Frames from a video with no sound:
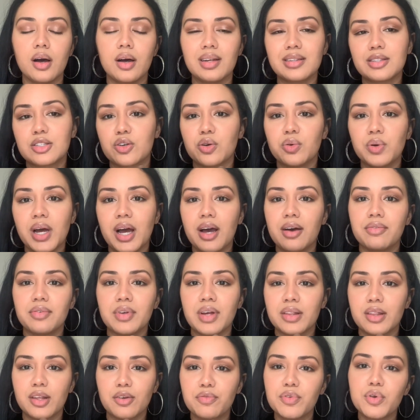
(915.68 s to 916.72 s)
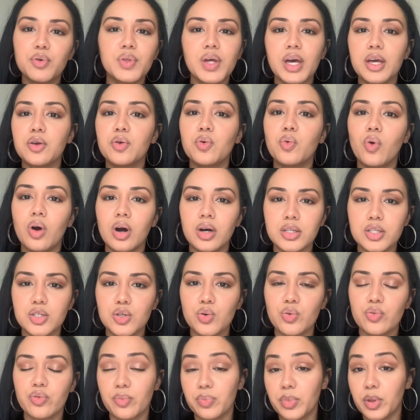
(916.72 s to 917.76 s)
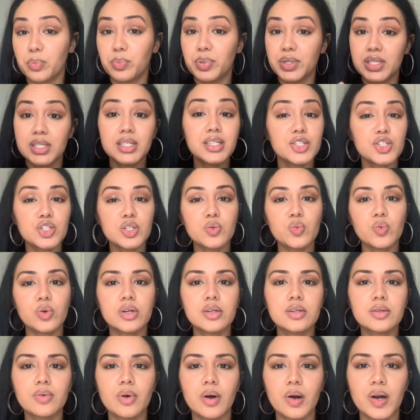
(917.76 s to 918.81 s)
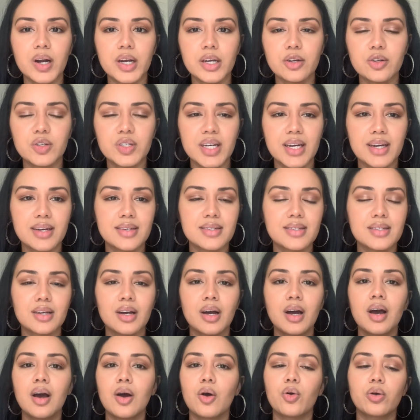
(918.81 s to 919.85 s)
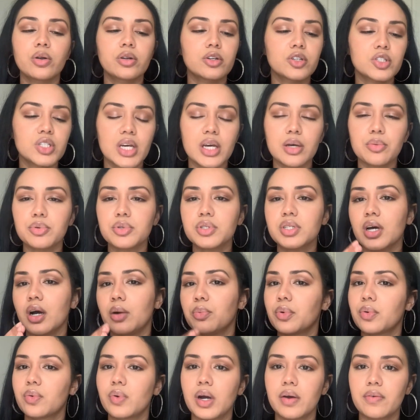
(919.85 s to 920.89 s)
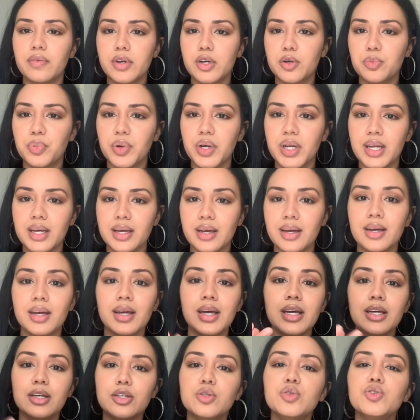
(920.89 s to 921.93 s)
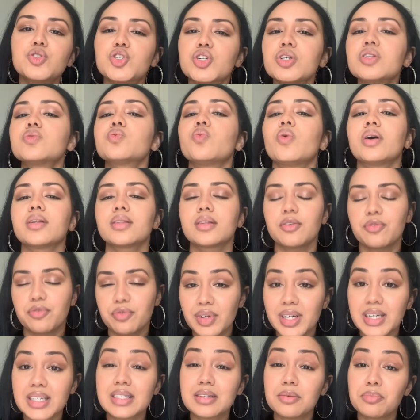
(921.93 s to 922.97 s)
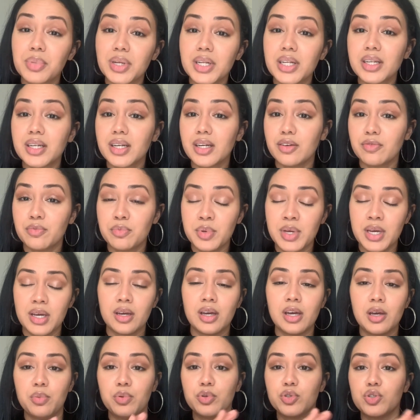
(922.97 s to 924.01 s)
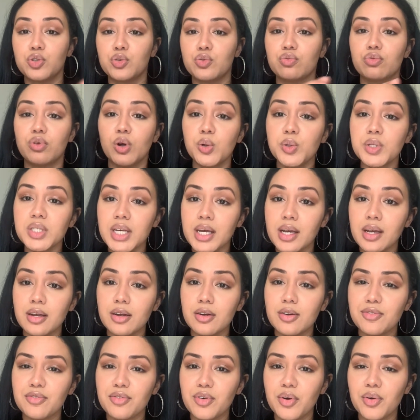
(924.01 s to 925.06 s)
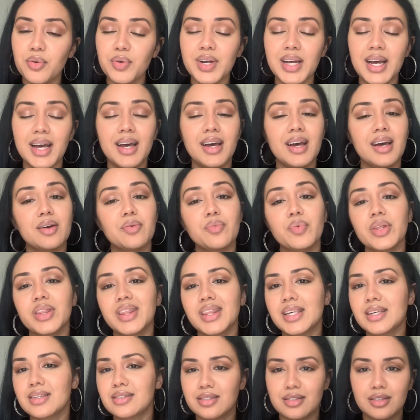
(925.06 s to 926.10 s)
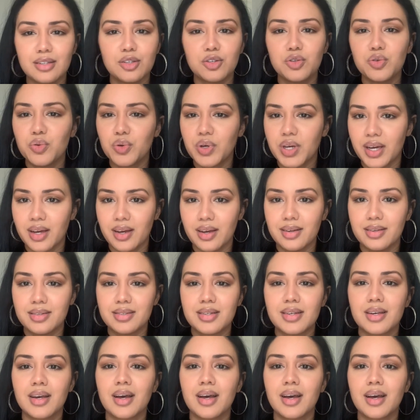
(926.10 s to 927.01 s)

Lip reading: don't have the view that you want to from the position where you are at your desk or your tabletop or wherever you're putting it. You just want the flexibility of being able to rotate your phone, and with this you can't.